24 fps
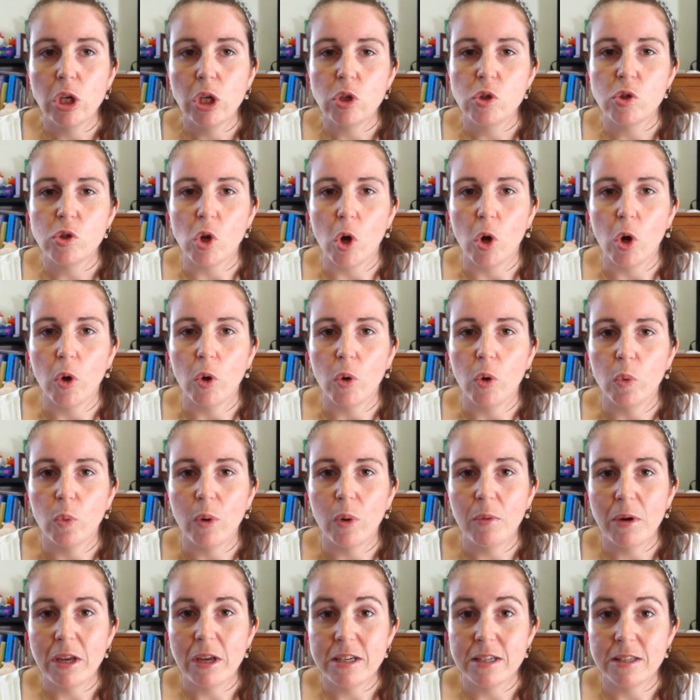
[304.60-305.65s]
So we
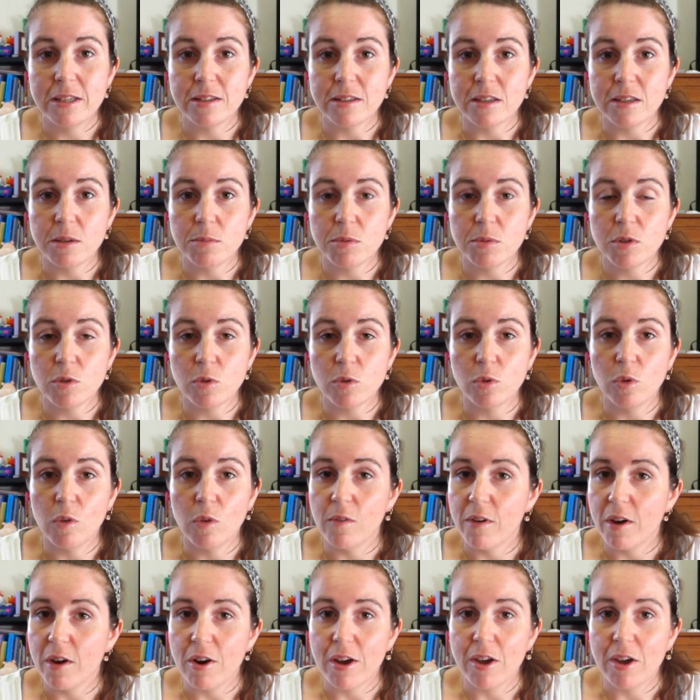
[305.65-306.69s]
went to sleep school
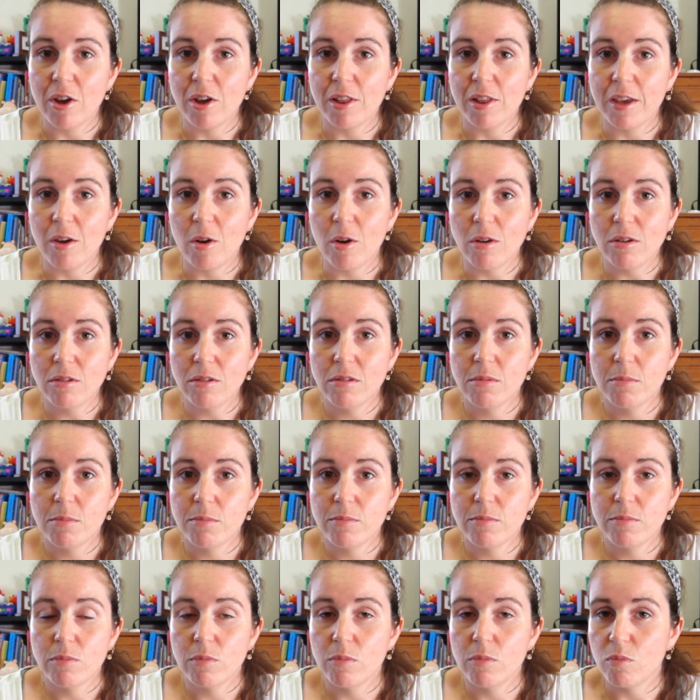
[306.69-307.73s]
very early on,
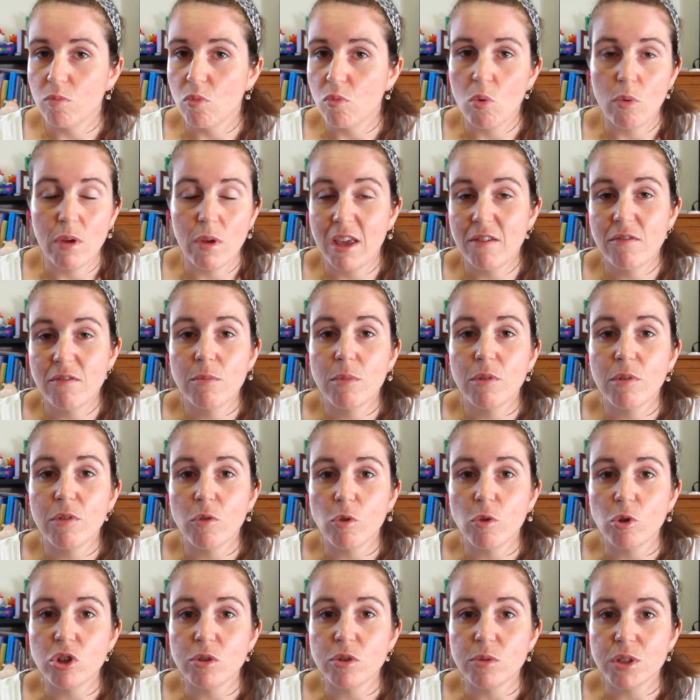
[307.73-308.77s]
even
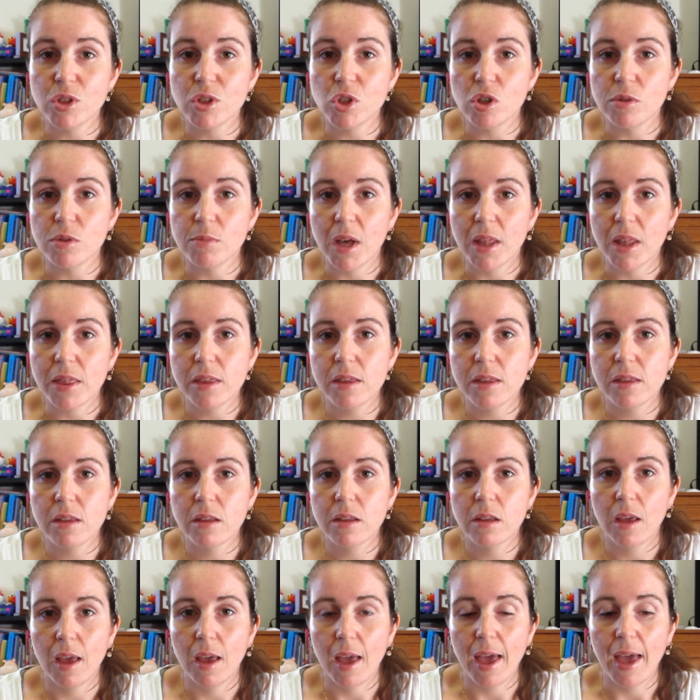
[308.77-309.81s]
before she was 2 months,
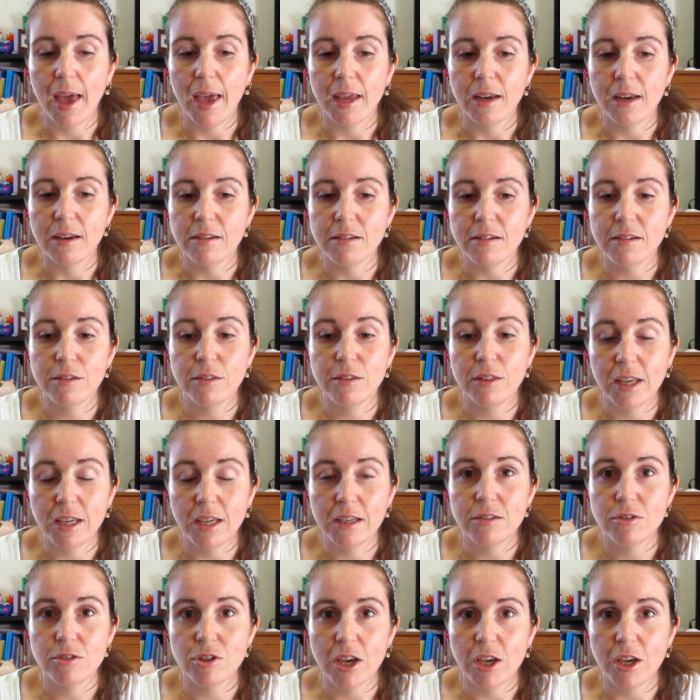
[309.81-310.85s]
and
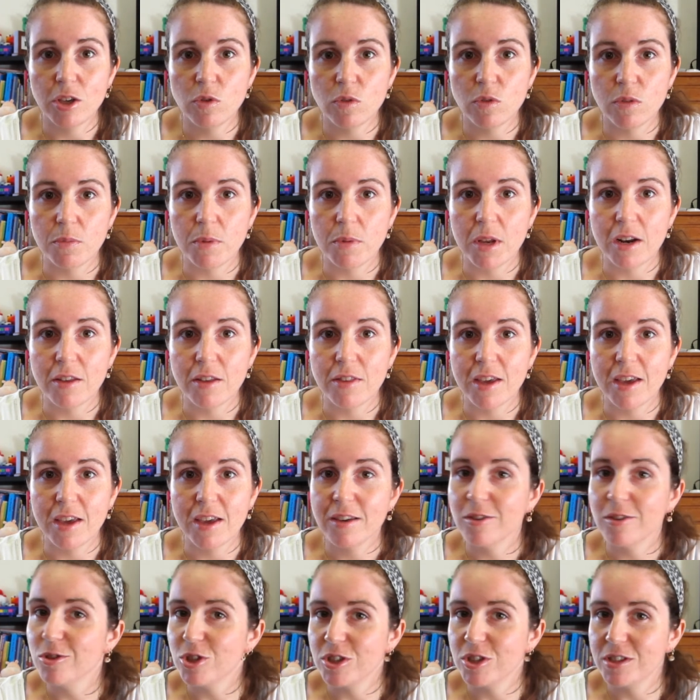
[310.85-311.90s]
things changed for the better there.
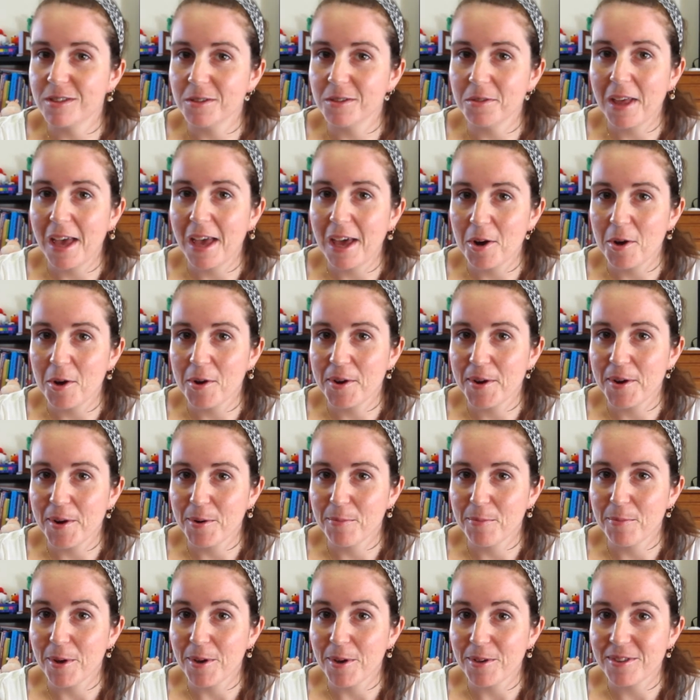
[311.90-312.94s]
She still had her
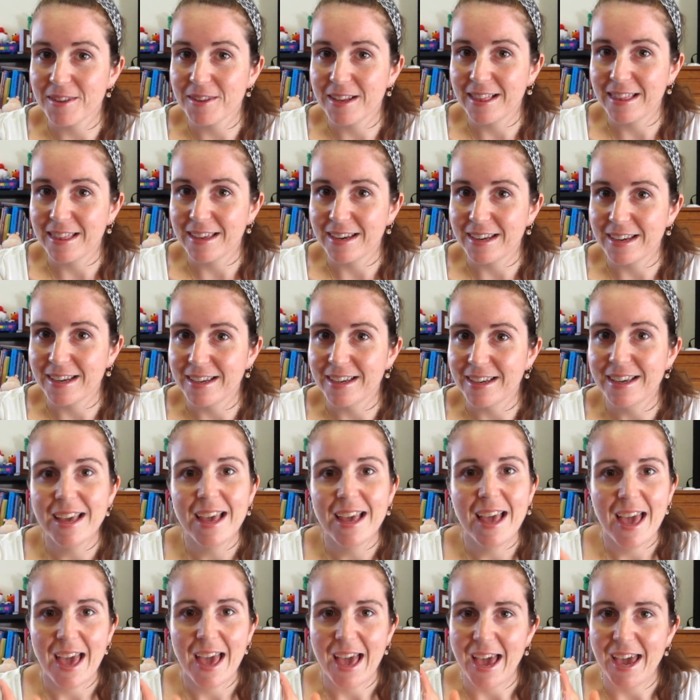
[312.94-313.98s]
own personality
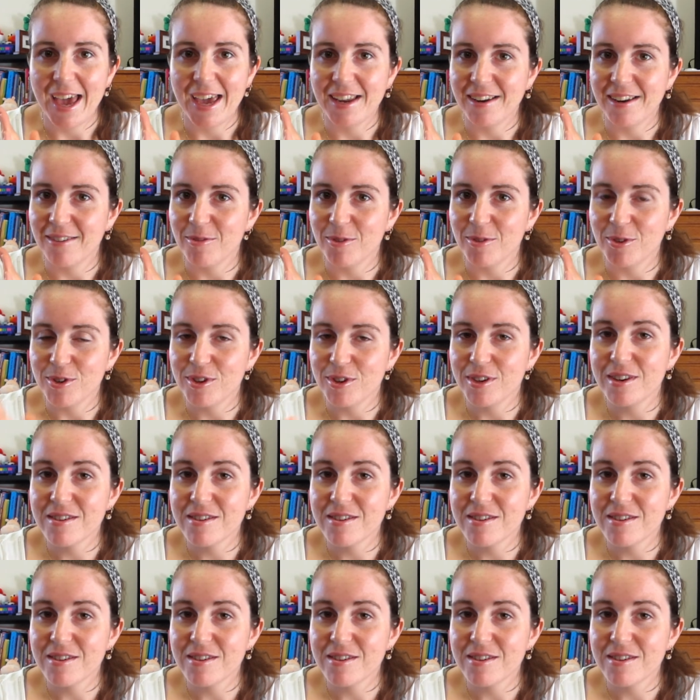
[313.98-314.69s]
and would